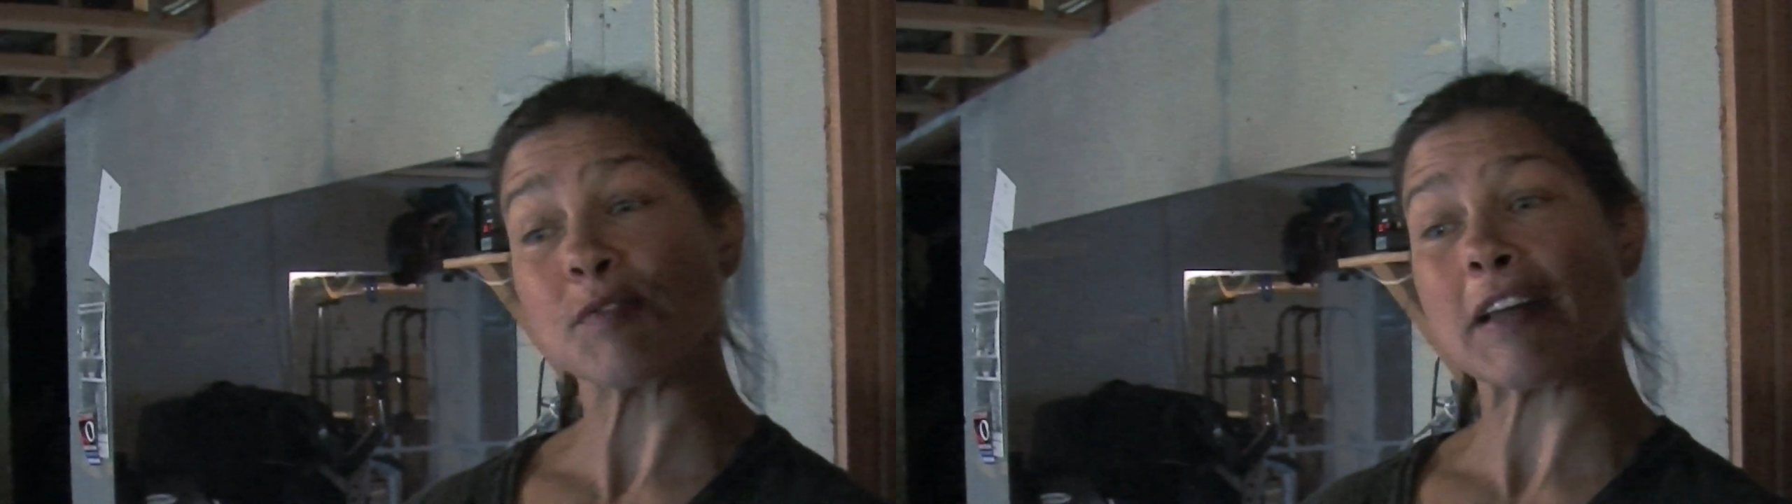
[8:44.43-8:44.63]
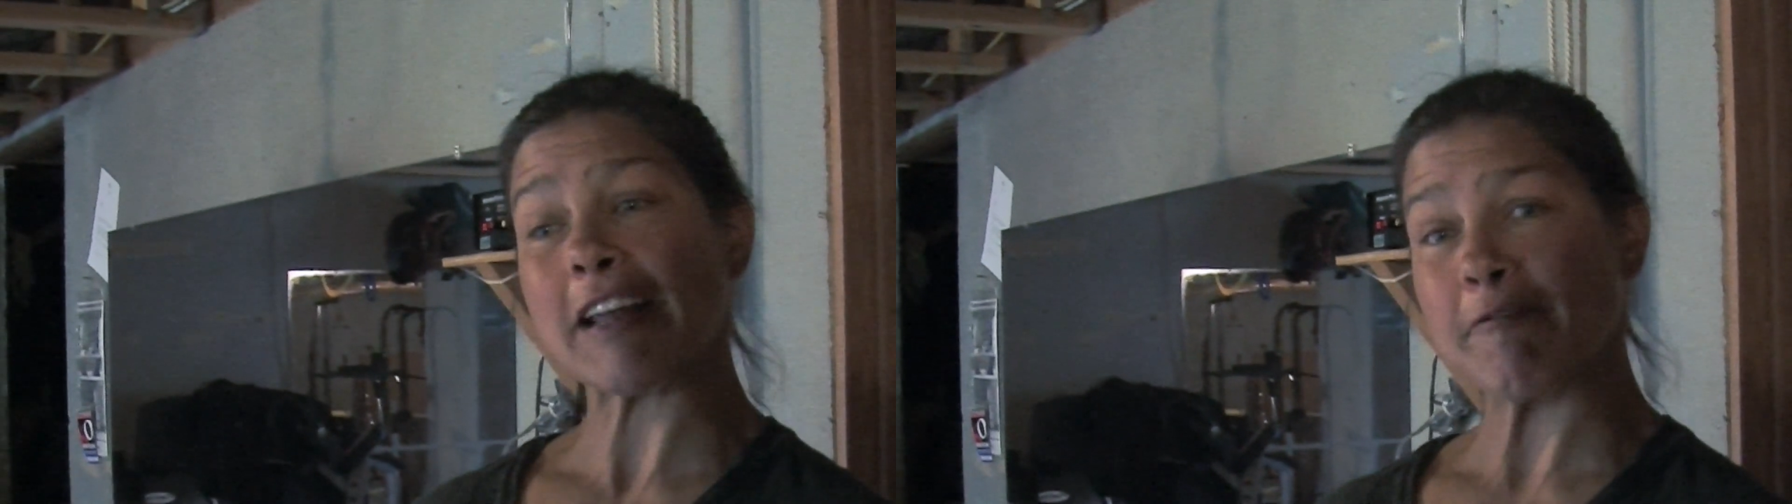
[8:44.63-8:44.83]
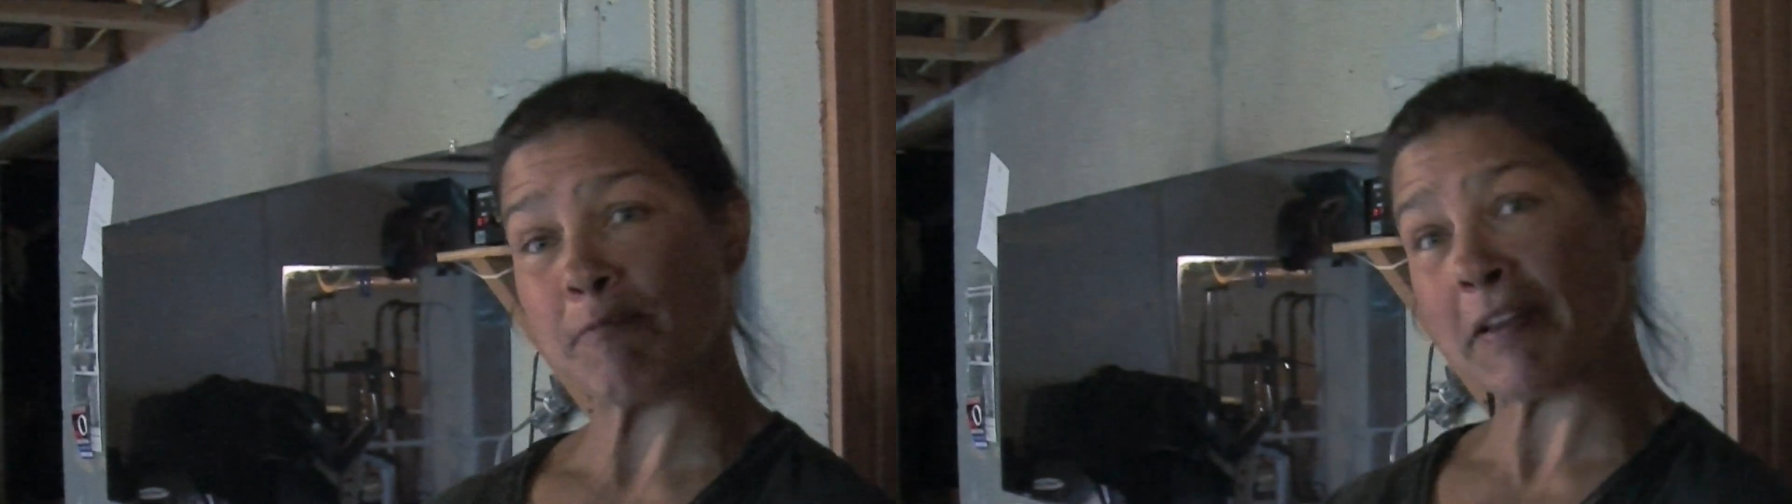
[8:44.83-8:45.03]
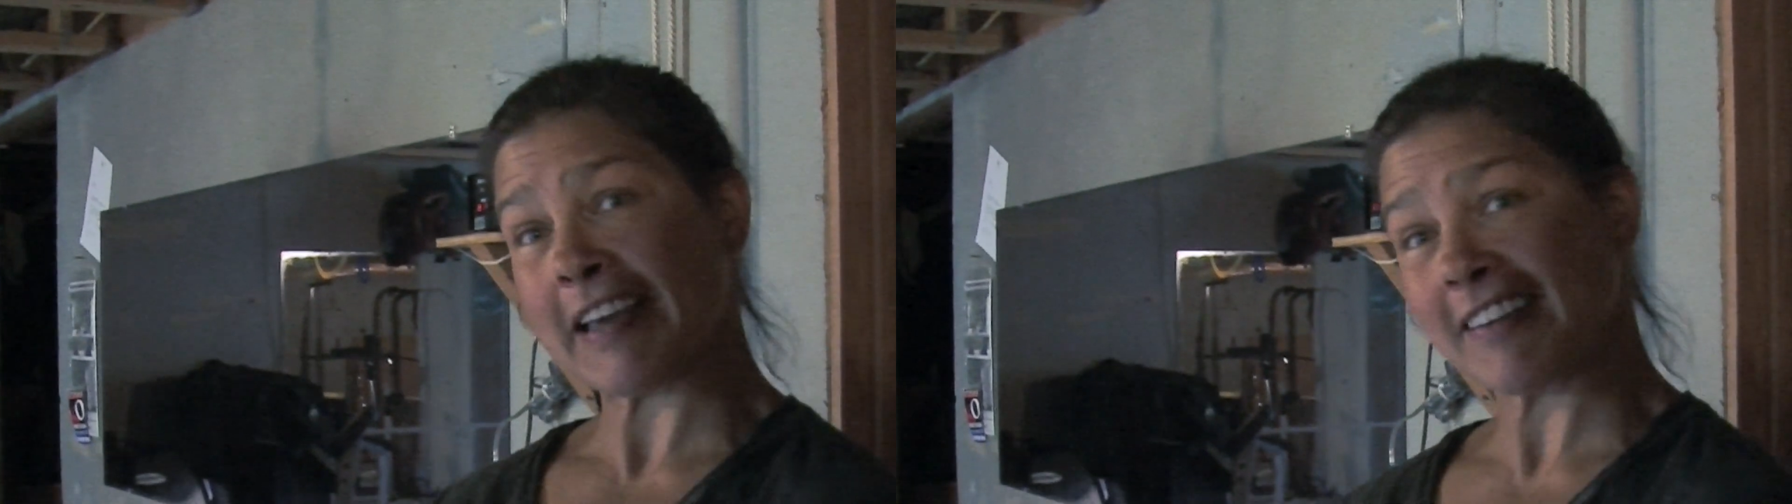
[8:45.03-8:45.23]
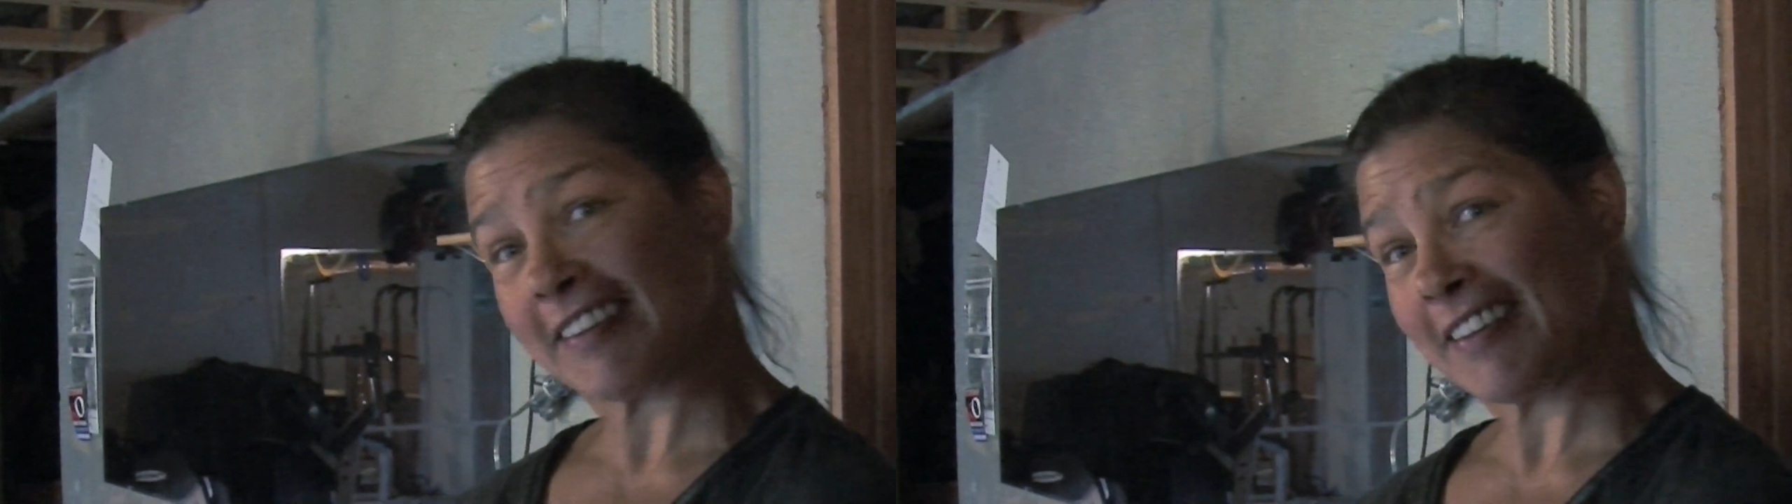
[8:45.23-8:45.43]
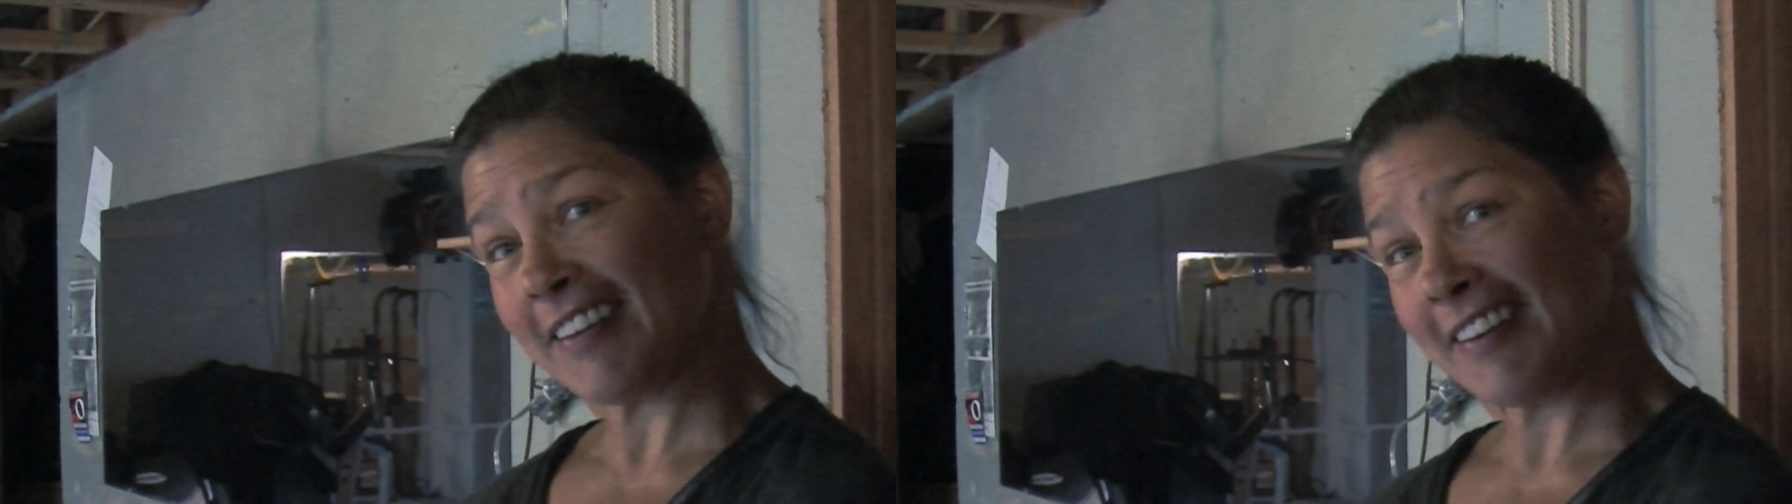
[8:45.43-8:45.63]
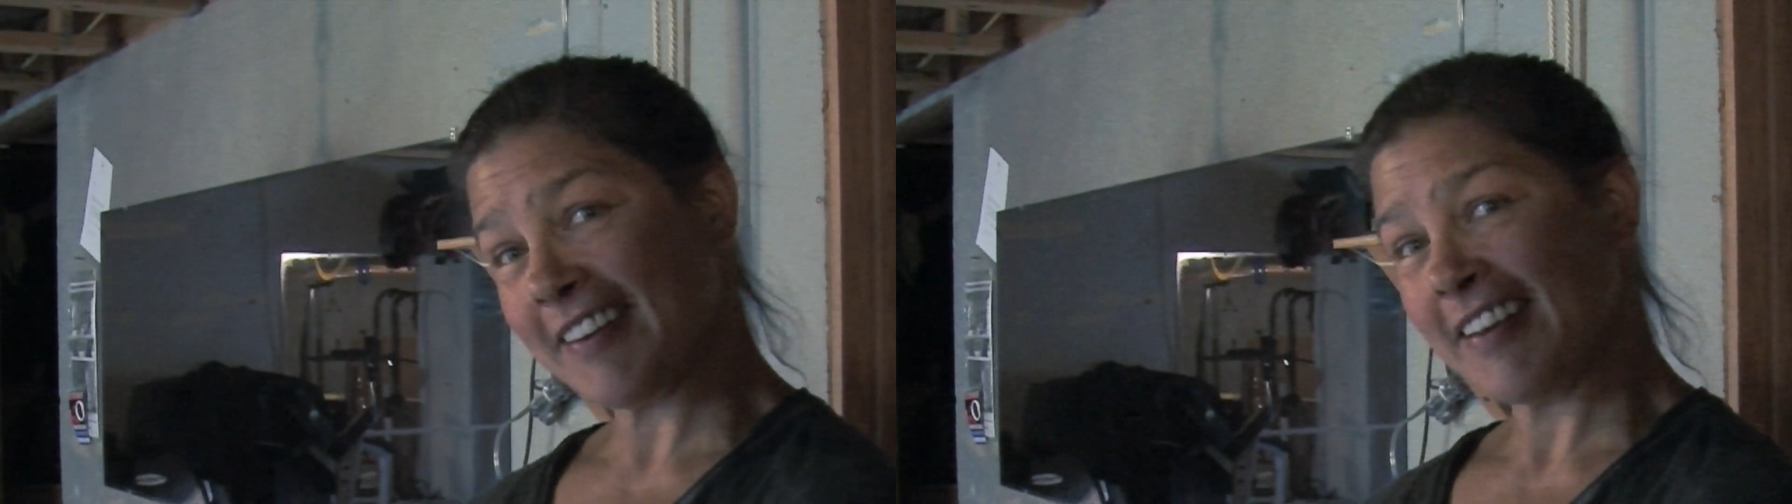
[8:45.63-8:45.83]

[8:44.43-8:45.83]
when I planted